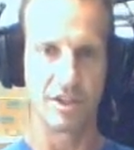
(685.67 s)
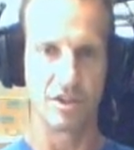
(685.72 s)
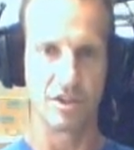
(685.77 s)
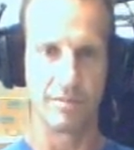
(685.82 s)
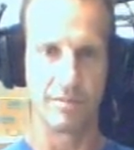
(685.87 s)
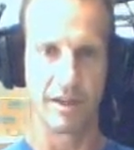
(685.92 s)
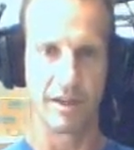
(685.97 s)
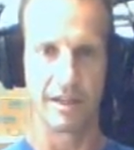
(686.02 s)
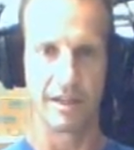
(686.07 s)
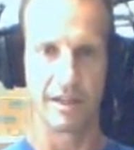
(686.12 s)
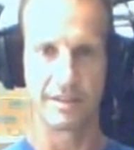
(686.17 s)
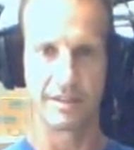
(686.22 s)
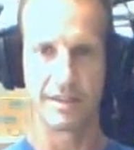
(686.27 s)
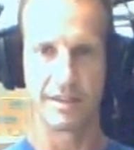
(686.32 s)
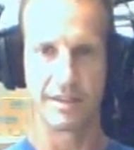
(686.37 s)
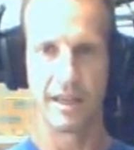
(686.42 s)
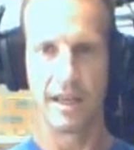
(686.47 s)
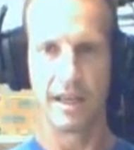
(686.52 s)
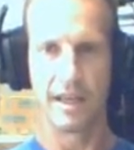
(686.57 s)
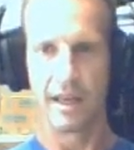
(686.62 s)
but it's
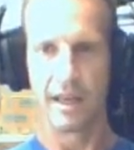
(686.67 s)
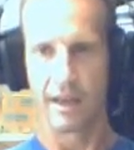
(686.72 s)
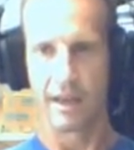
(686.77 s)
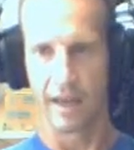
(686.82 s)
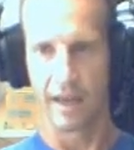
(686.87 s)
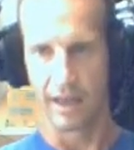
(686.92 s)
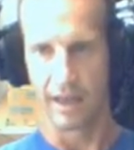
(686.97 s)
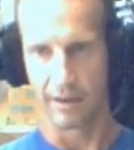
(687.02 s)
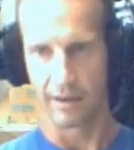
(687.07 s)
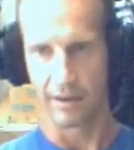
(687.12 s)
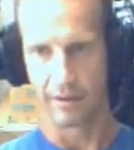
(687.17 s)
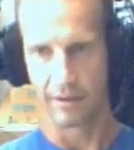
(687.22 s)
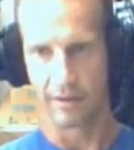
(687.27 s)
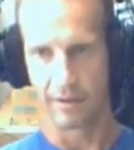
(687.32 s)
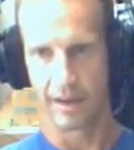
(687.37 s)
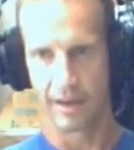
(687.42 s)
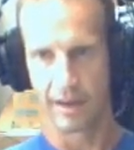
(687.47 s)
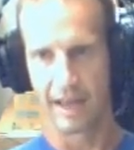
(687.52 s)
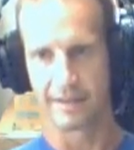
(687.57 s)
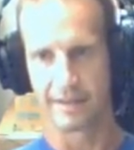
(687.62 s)

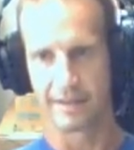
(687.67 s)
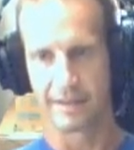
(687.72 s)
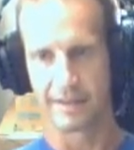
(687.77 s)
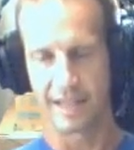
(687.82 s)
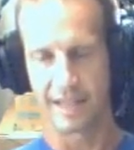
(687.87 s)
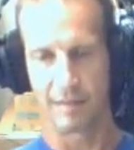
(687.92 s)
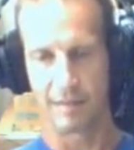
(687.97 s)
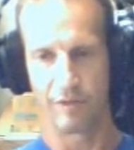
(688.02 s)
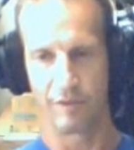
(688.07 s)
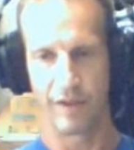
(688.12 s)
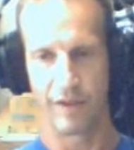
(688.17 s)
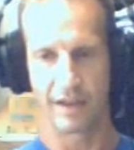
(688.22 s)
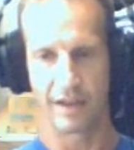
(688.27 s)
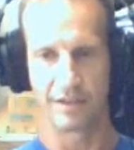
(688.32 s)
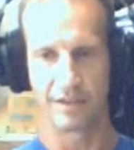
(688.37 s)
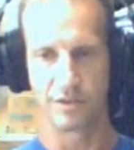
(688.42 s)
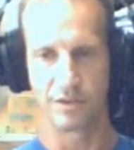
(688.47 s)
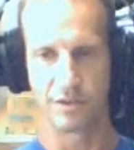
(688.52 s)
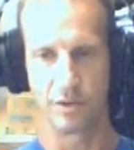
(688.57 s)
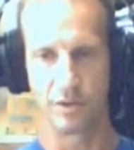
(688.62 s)
has the same effect of
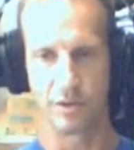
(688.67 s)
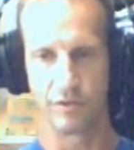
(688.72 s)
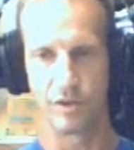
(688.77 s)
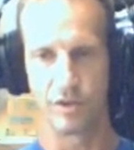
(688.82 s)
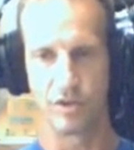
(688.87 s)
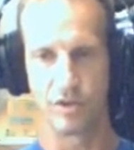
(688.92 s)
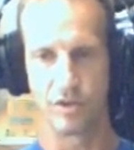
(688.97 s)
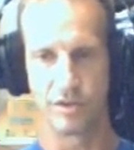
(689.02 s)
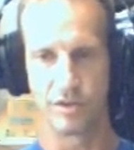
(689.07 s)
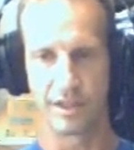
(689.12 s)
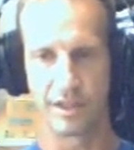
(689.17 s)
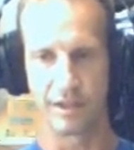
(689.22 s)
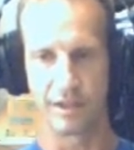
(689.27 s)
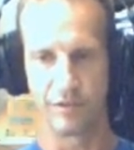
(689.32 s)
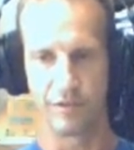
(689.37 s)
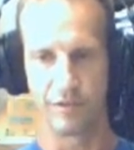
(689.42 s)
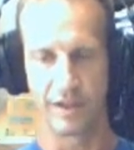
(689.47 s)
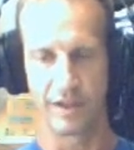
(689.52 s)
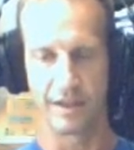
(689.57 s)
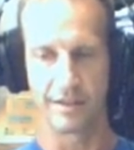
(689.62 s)
sort of reducing the
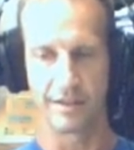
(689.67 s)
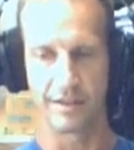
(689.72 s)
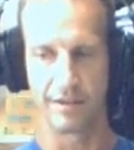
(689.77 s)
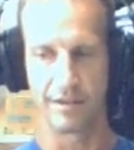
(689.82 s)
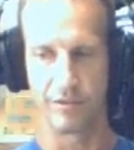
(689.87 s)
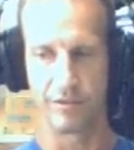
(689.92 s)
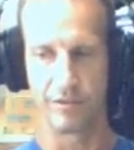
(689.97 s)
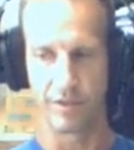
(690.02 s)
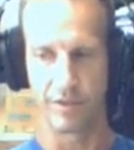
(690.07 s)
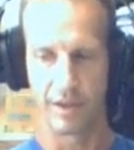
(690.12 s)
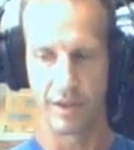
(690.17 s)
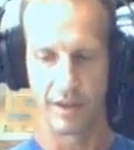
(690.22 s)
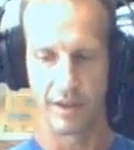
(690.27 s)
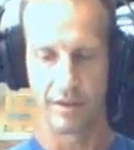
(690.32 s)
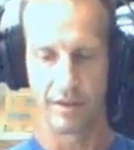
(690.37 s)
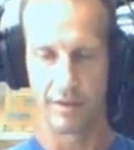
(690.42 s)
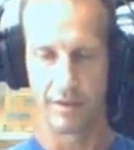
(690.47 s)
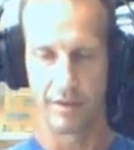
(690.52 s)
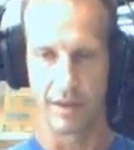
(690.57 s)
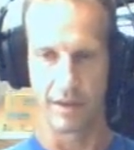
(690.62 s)
fitness of
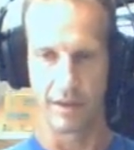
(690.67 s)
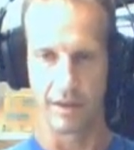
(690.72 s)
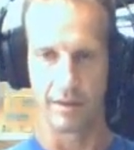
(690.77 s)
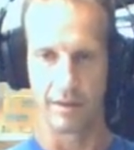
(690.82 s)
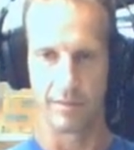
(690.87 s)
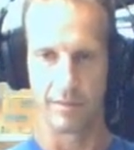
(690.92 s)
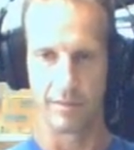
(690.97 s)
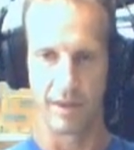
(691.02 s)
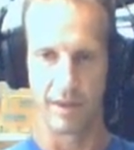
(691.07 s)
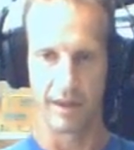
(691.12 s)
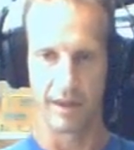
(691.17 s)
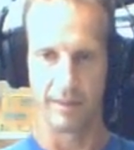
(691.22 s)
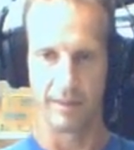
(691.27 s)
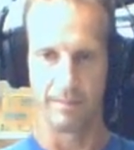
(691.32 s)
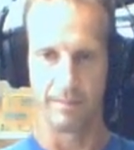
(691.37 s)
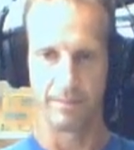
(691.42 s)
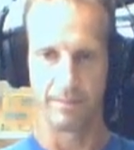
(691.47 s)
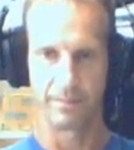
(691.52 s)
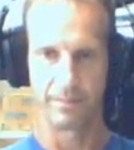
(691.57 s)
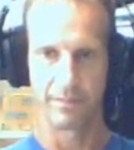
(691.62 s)
the
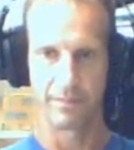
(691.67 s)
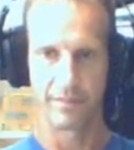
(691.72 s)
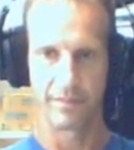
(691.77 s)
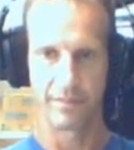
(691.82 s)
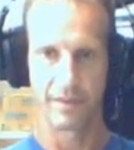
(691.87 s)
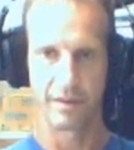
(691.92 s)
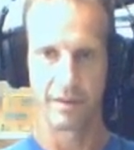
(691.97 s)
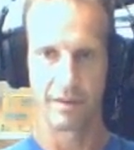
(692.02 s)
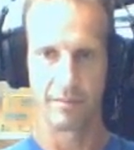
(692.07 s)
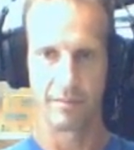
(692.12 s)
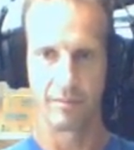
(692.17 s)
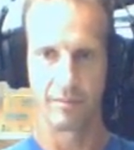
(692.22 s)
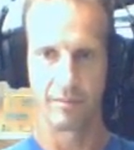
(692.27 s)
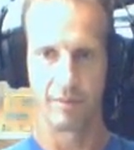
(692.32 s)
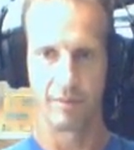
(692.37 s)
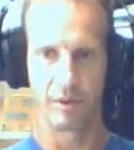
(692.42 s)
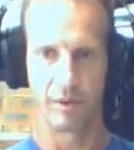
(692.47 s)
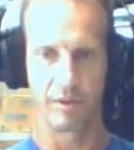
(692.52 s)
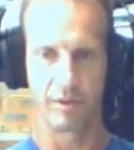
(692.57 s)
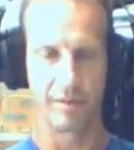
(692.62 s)
both
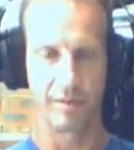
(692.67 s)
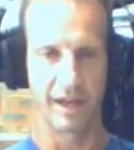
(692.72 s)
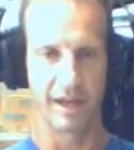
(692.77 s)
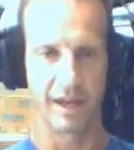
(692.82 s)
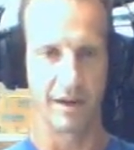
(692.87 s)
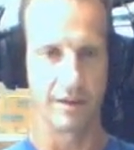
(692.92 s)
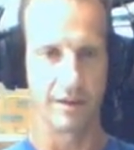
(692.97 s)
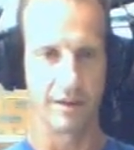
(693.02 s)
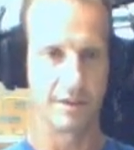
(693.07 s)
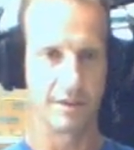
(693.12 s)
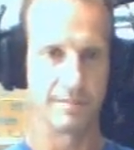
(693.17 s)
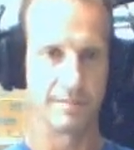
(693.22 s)
competitors.